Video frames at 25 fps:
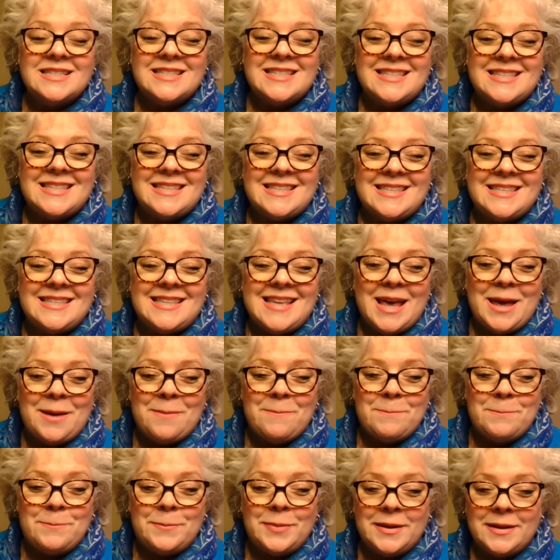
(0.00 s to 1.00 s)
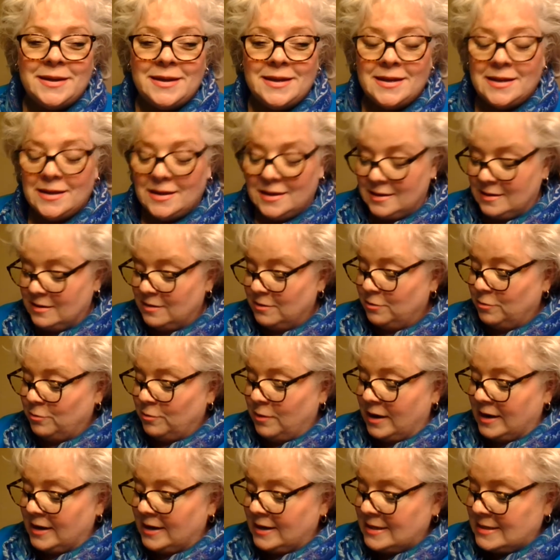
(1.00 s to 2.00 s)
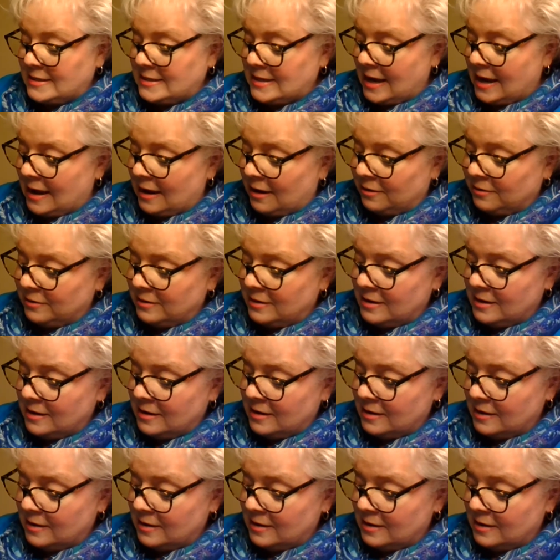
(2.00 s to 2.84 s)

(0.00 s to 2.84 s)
Sip. Write it down.